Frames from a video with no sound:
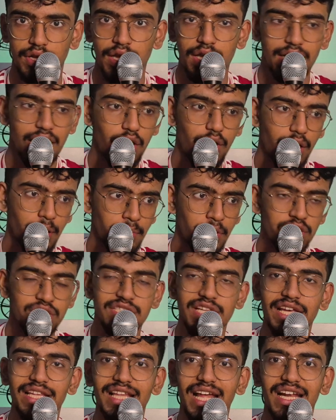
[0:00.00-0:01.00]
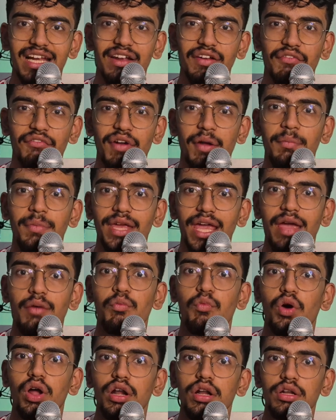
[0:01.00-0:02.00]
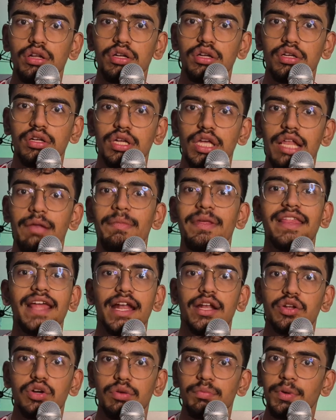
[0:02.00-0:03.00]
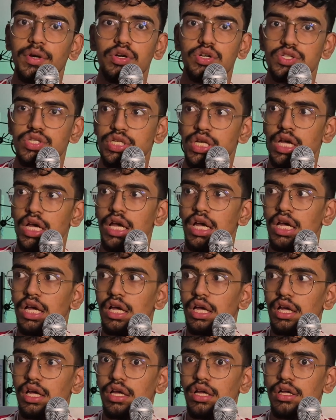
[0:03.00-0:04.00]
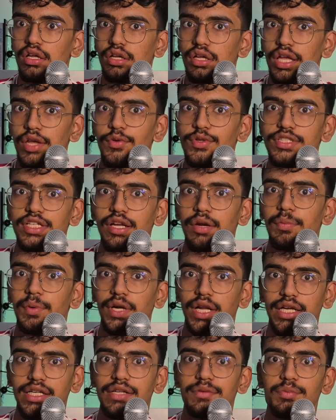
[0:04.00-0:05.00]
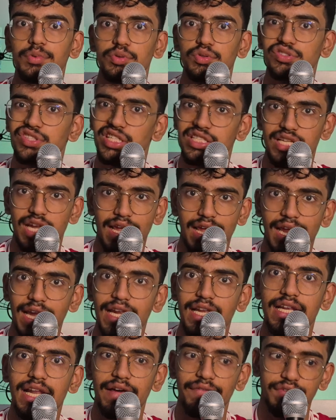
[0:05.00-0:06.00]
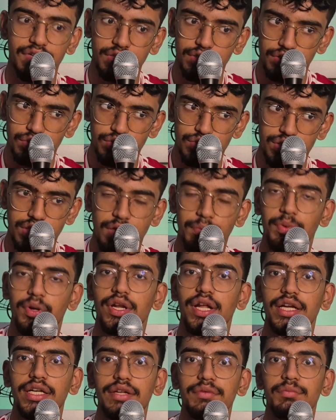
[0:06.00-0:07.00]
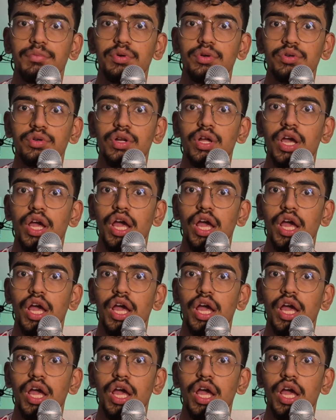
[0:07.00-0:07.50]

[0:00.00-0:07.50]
Now, I'm not saying that from game one, he'll be that good, because he was in a protective boot. Just like Aiden Heaven, he was in a protective boot.